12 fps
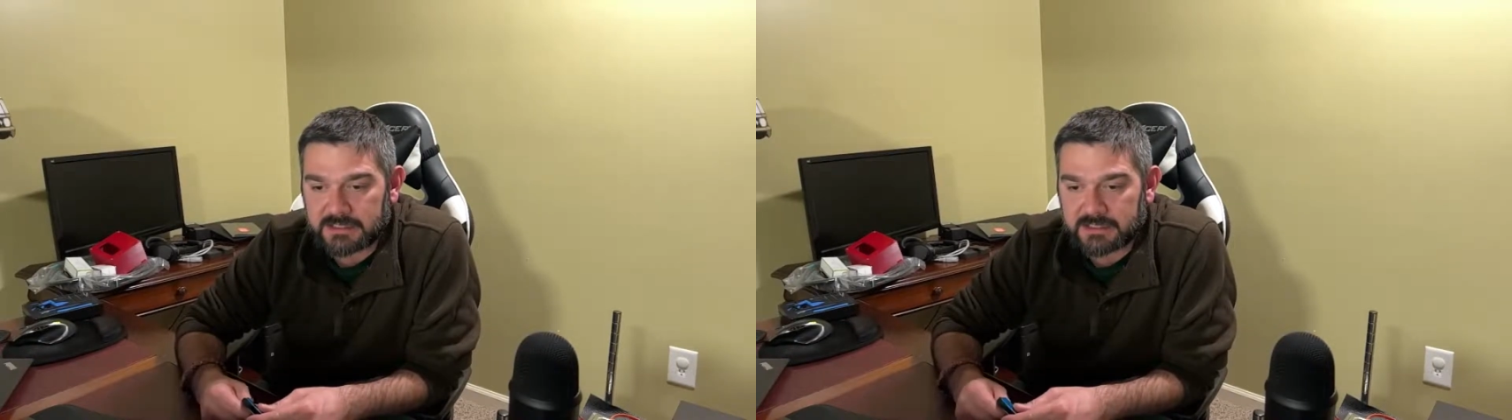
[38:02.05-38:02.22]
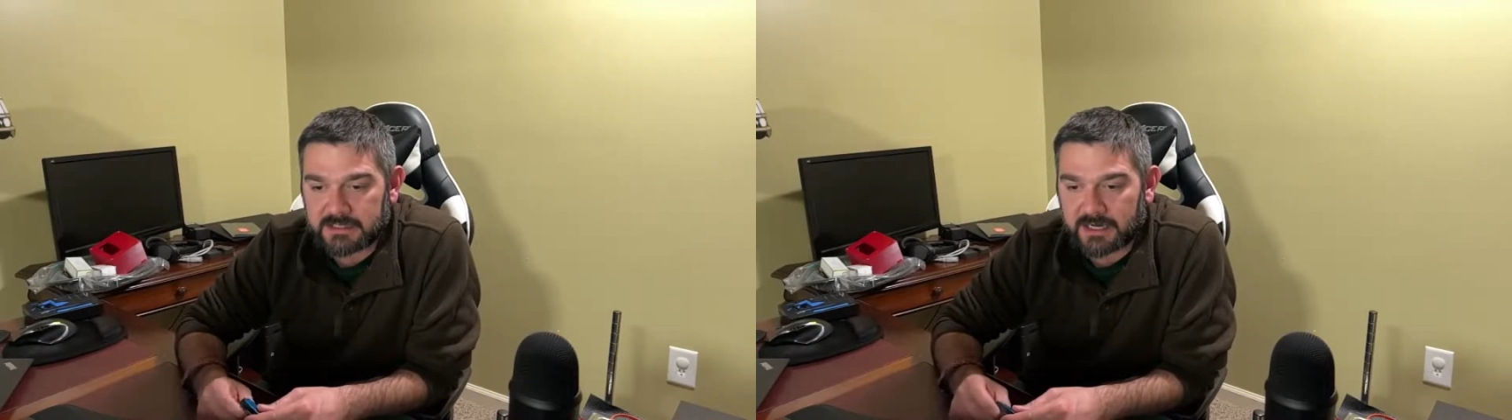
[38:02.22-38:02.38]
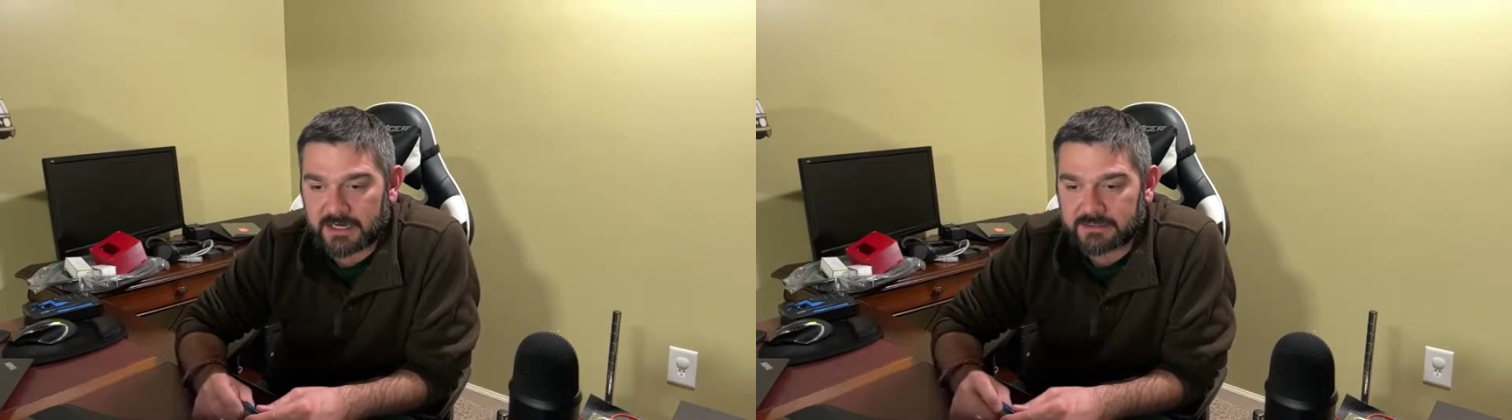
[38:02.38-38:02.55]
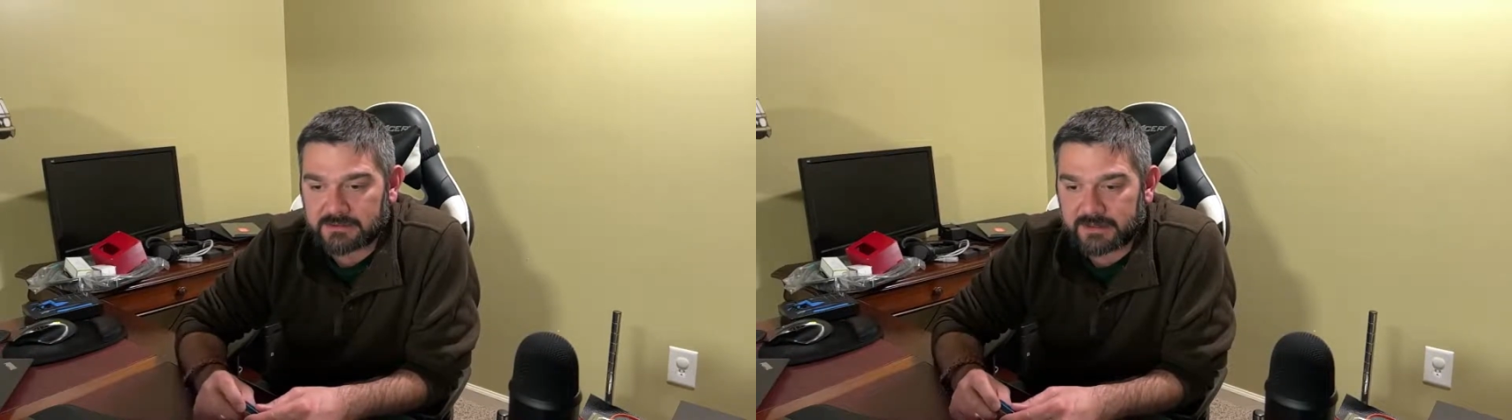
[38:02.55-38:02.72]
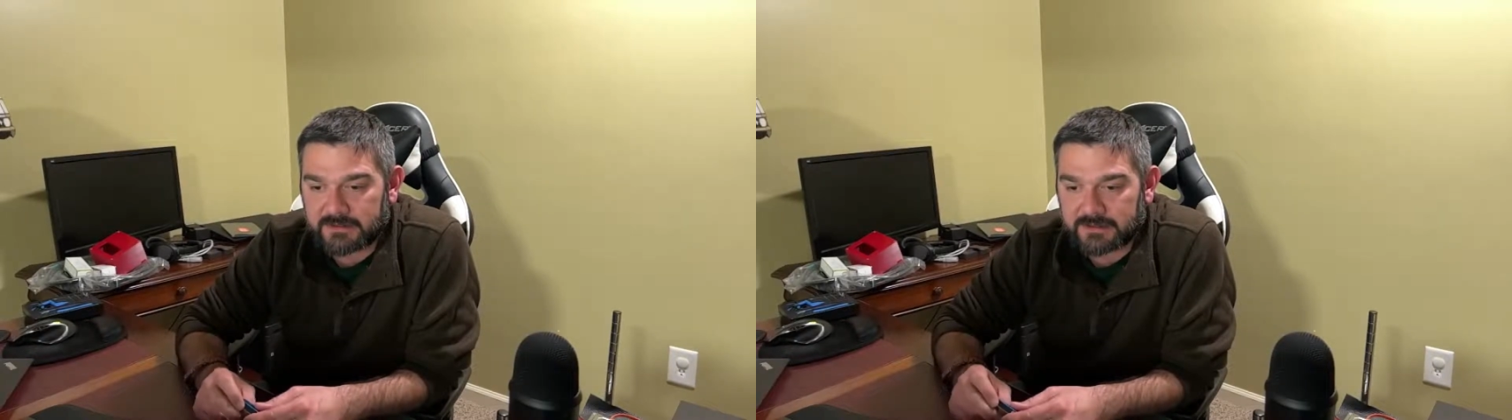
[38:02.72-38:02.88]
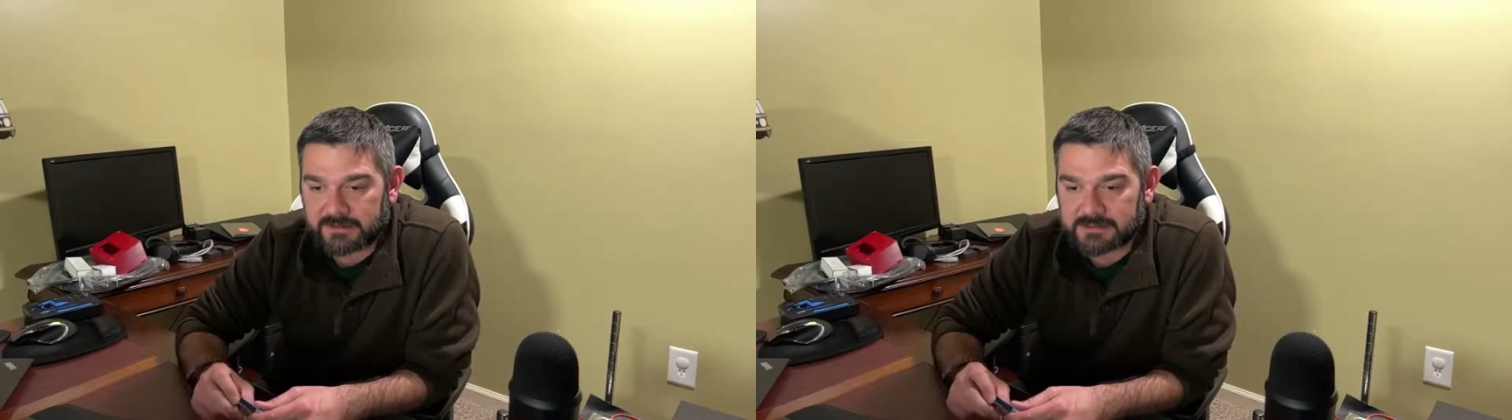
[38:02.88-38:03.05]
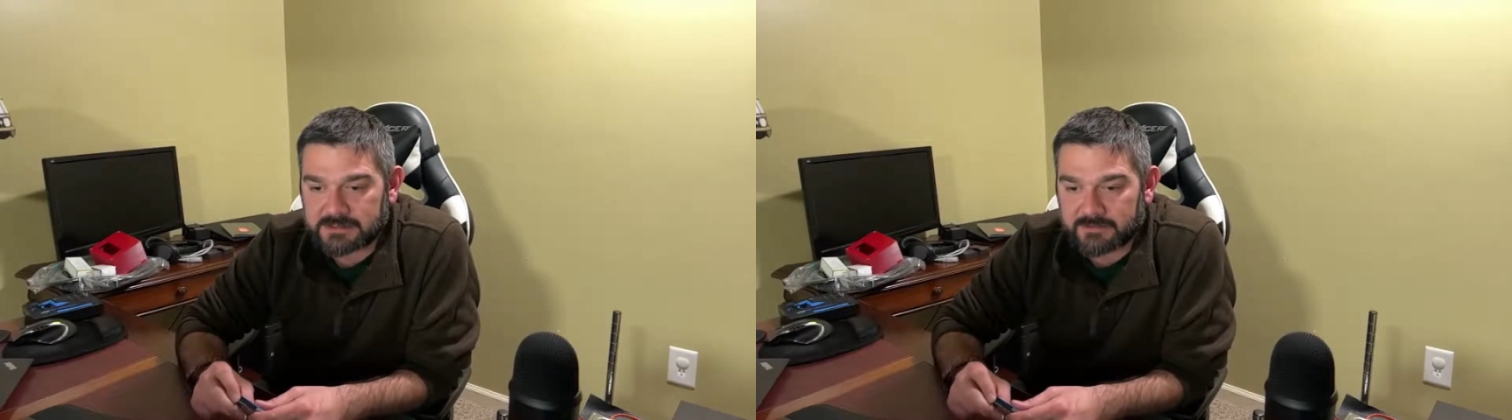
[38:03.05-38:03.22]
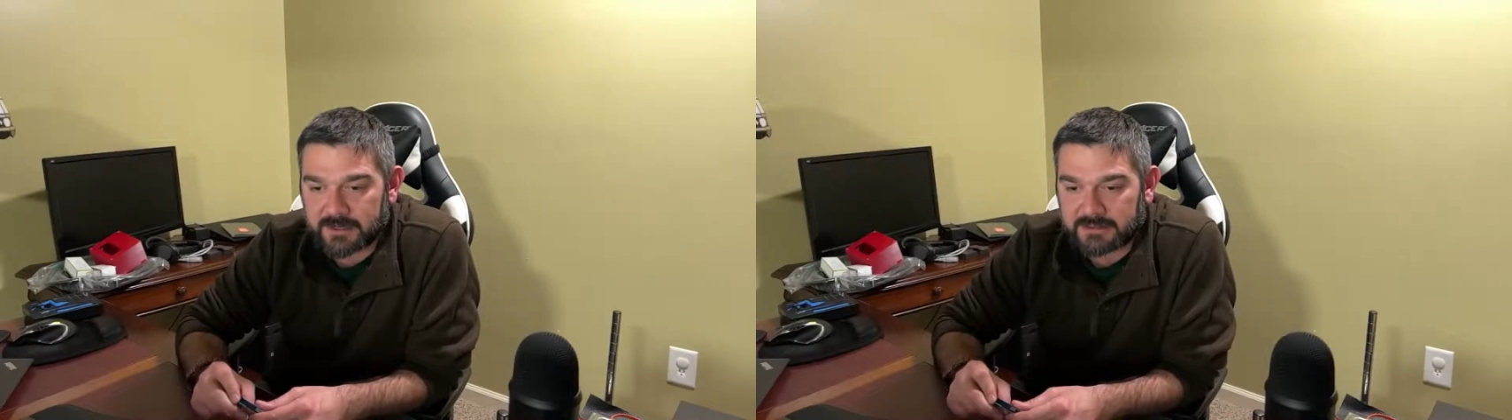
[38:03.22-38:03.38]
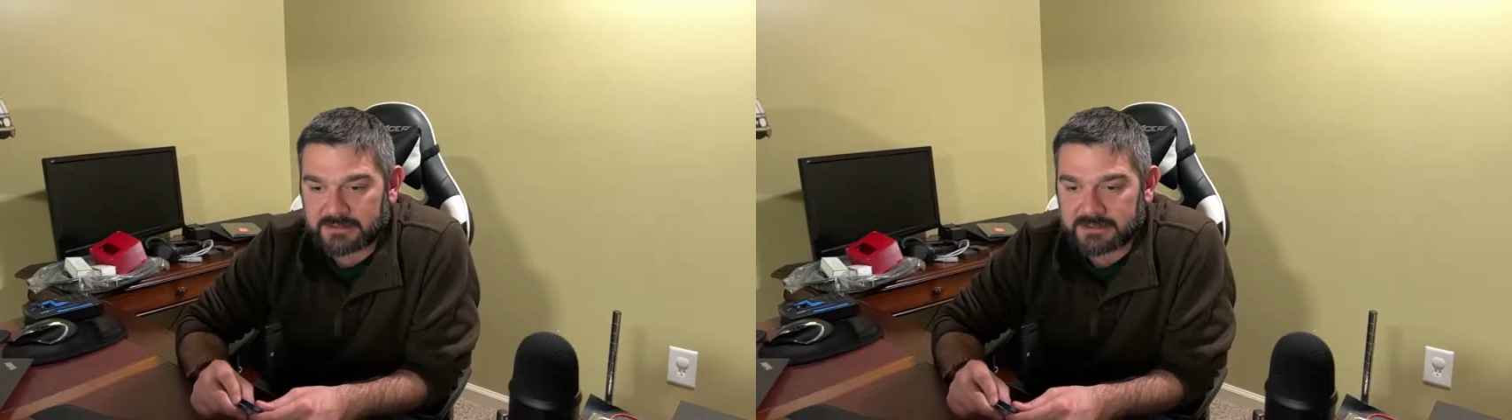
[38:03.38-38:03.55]
I didn't do anything. DJ
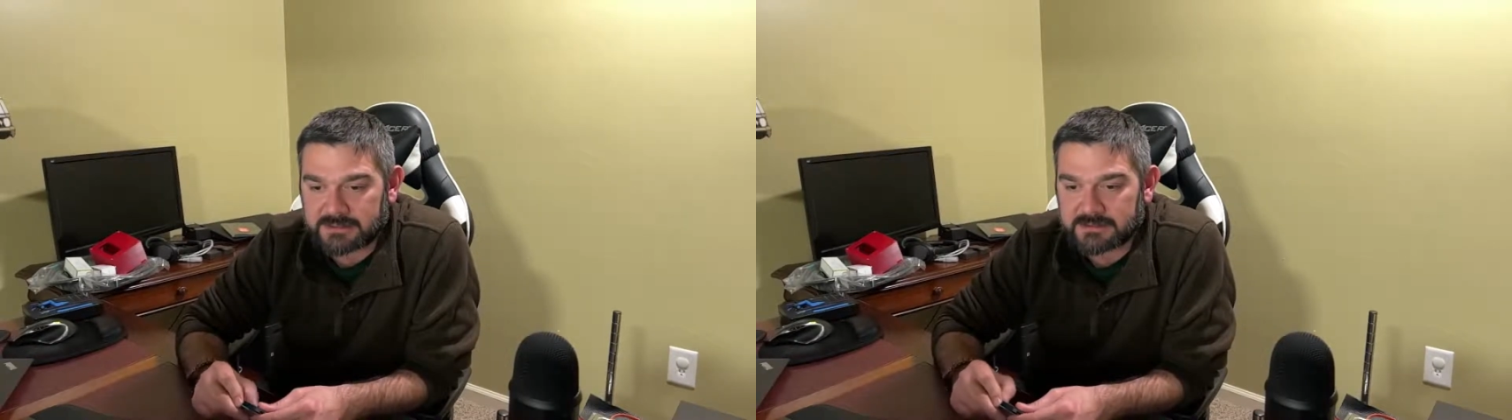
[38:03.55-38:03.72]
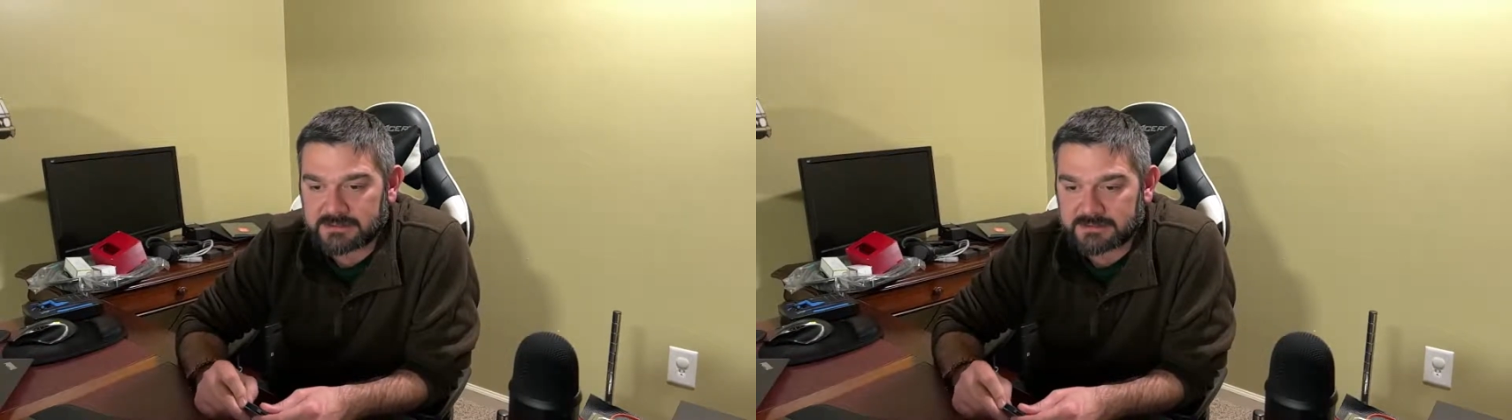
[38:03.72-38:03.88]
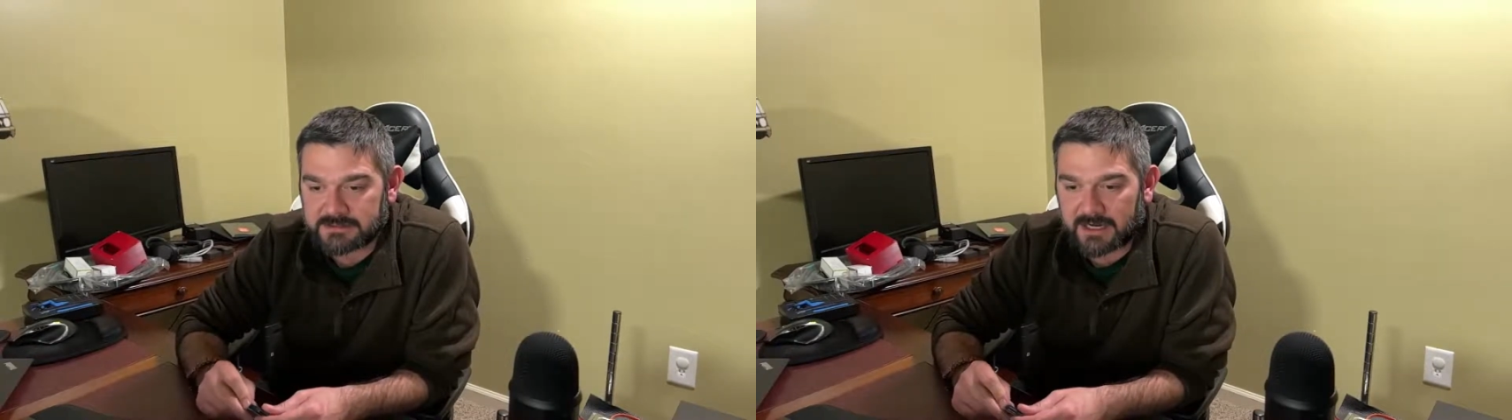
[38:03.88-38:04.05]
Mine,